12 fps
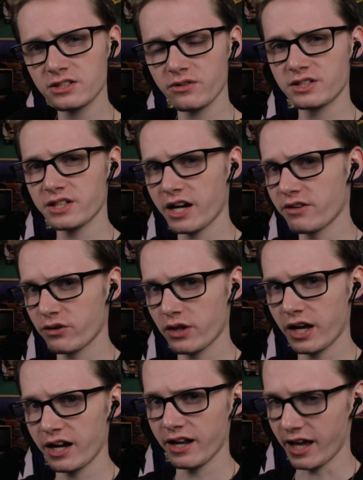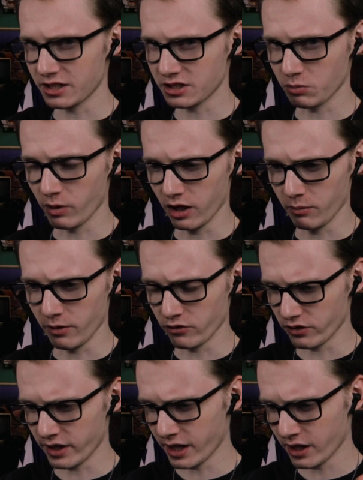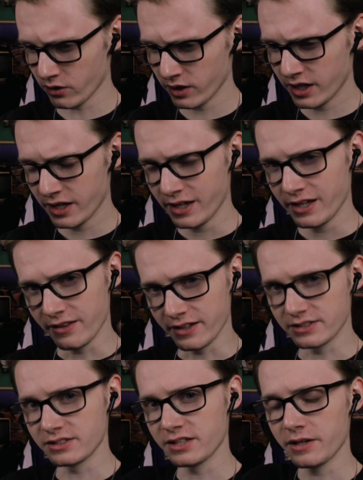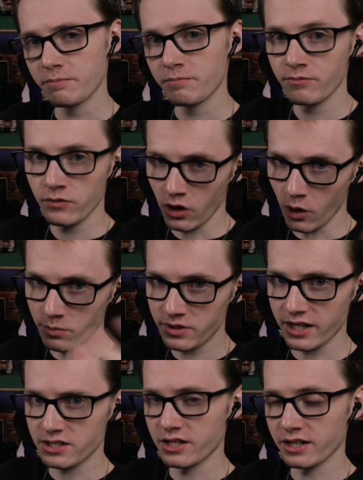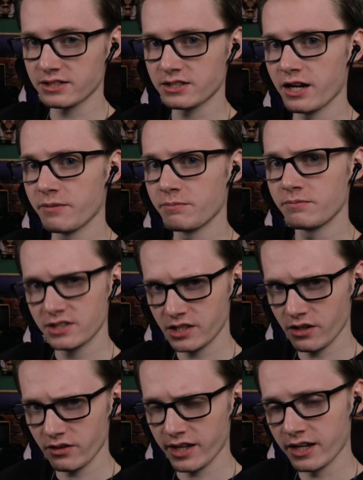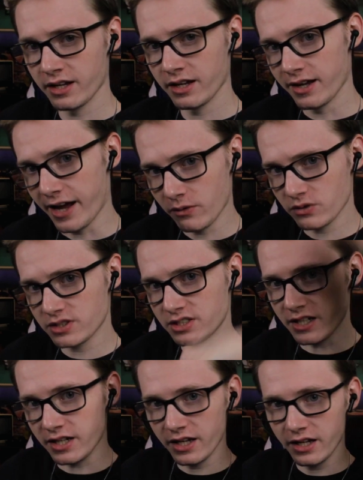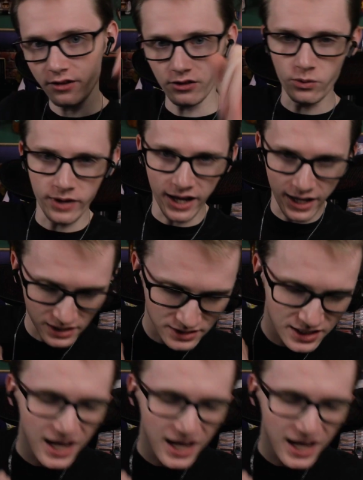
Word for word: are excited for that as well. But for now, this is it. Hope to catch you next time. Till then, I will see you guys